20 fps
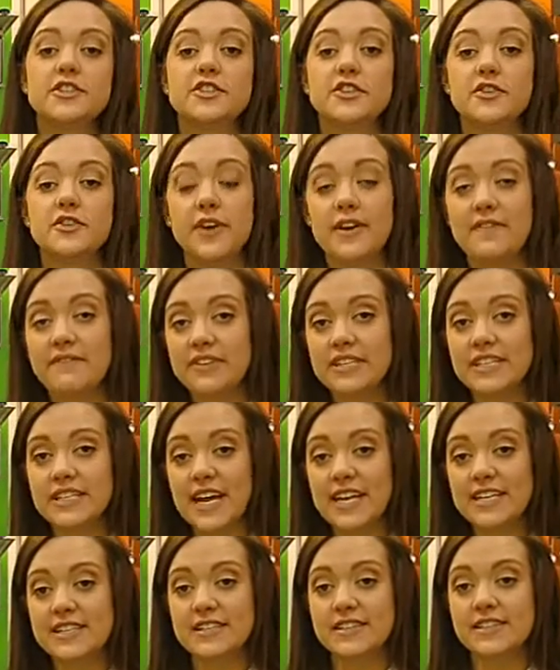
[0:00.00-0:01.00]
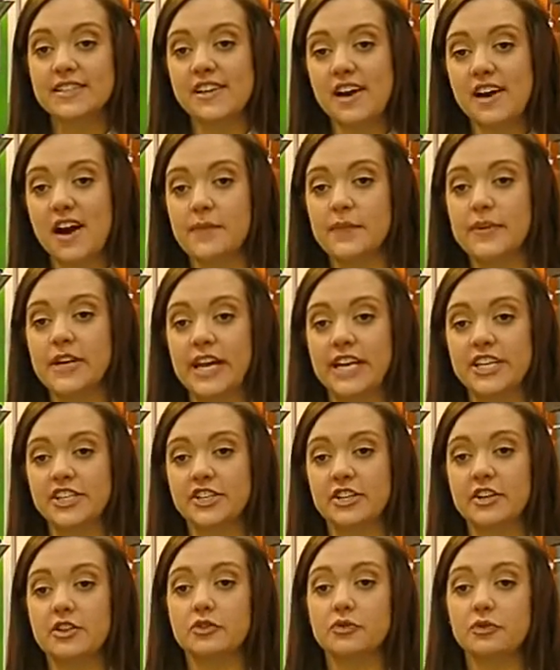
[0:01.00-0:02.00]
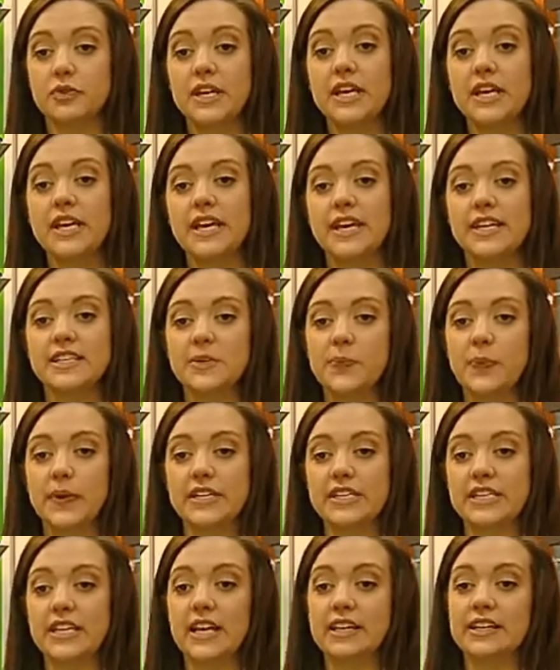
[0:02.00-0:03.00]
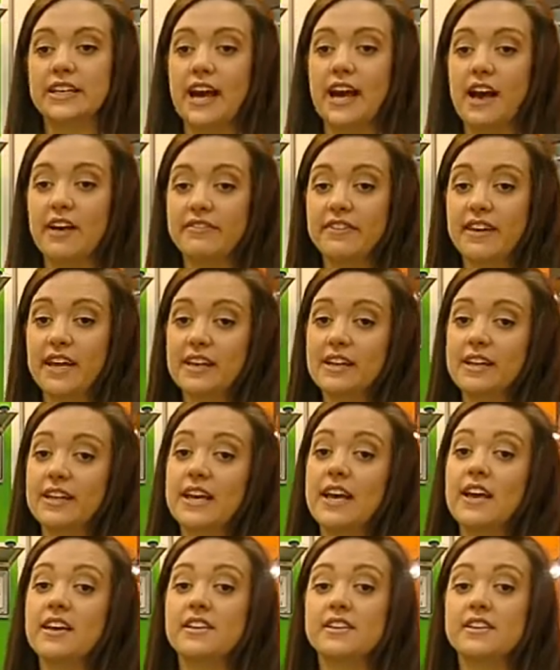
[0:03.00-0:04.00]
To emphasize this combination, 3 independent and galvanically